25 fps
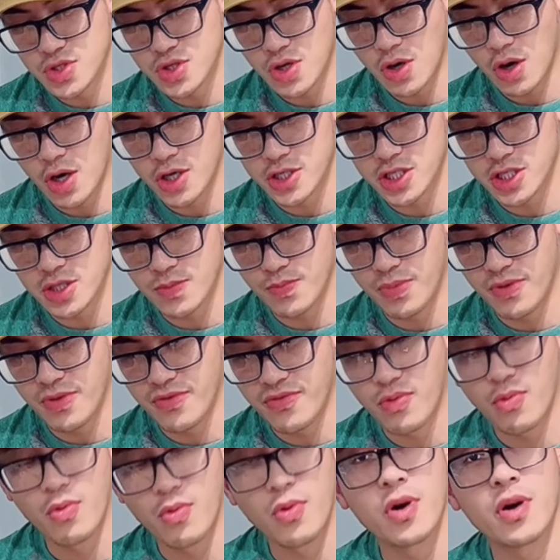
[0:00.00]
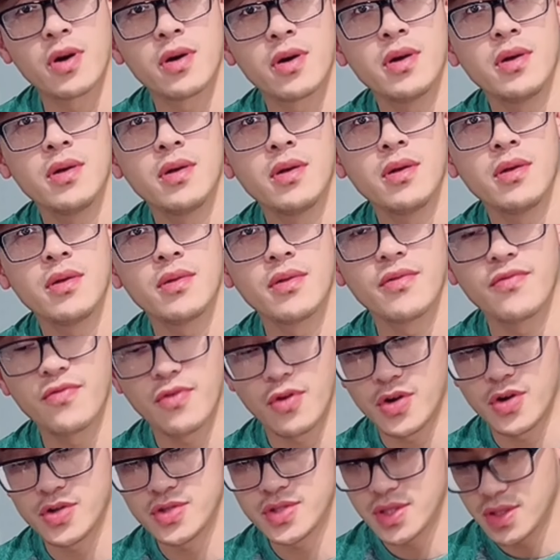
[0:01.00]
charge it before the
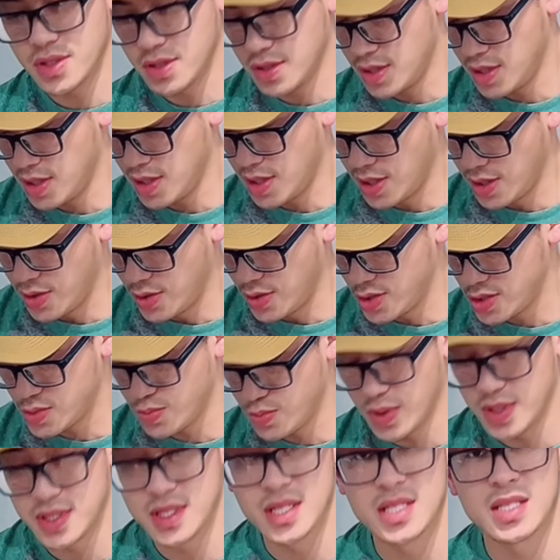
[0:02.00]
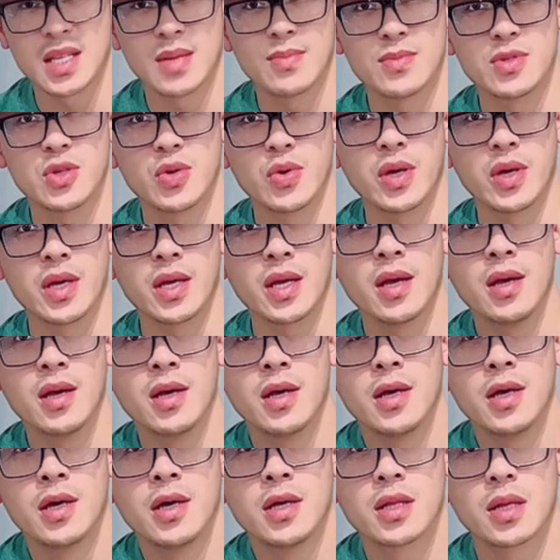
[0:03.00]
first use, but since I'm doing
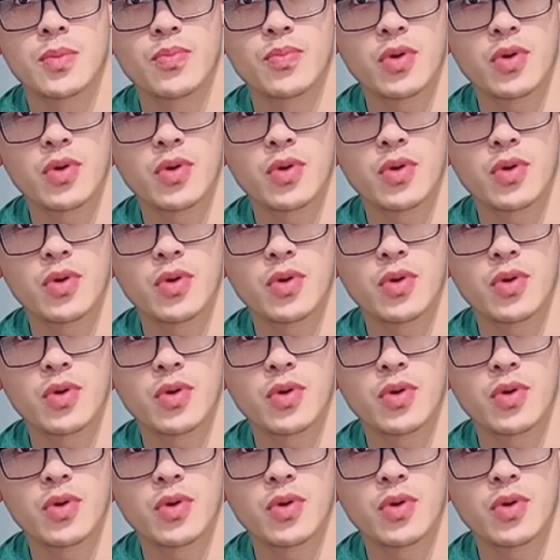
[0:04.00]
the